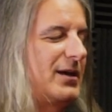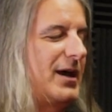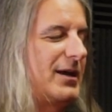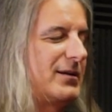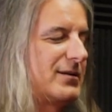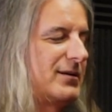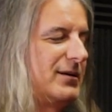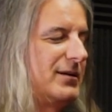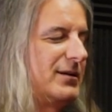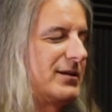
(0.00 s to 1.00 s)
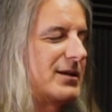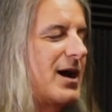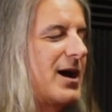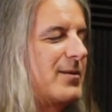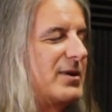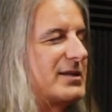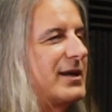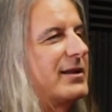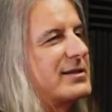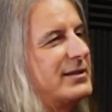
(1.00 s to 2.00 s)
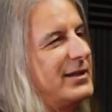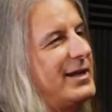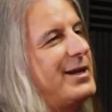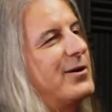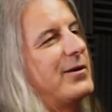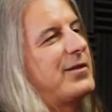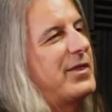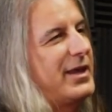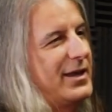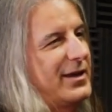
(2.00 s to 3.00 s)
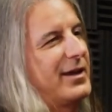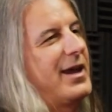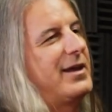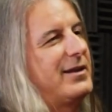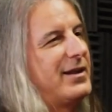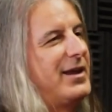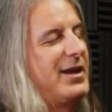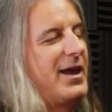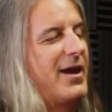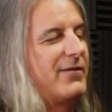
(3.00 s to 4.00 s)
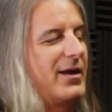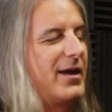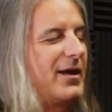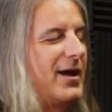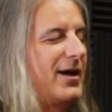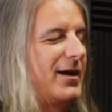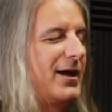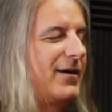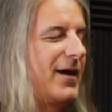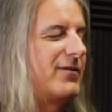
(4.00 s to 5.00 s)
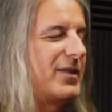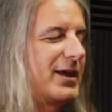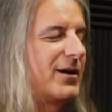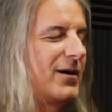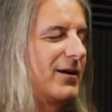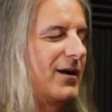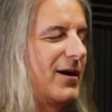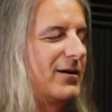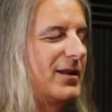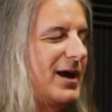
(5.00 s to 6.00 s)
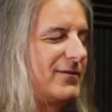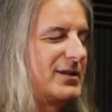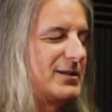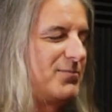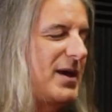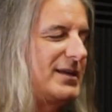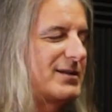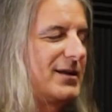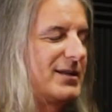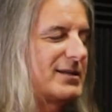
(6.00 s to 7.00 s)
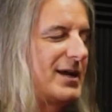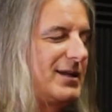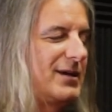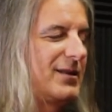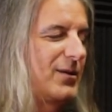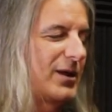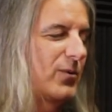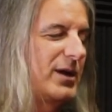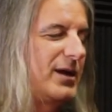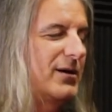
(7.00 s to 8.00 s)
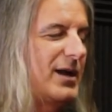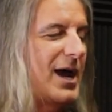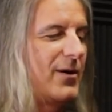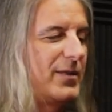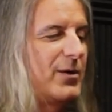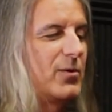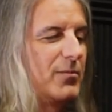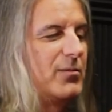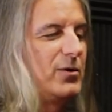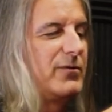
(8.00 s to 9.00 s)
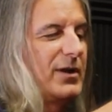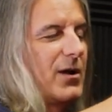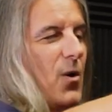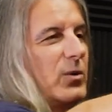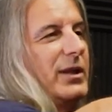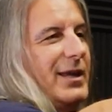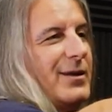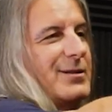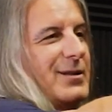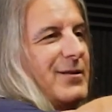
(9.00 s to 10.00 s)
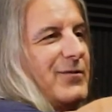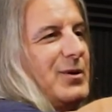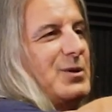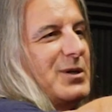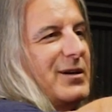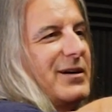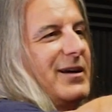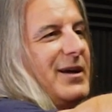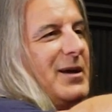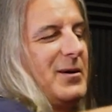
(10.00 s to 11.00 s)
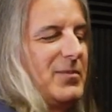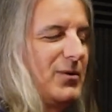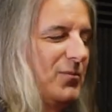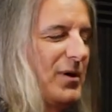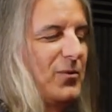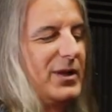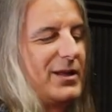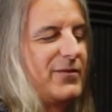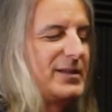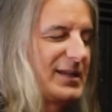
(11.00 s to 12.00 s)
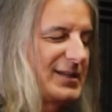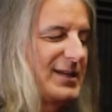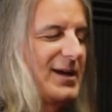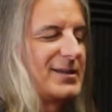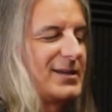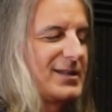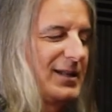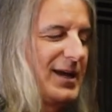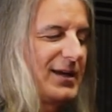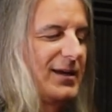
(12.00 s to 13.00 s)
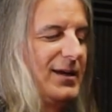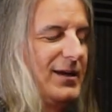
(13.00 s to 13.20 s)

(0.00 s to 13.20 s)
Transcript: at time is like this linear thing and uh, everything in our, our lives is based on this idea that like we're here now and then we're moving only into the future mm -hmm. but but really physics tells us that like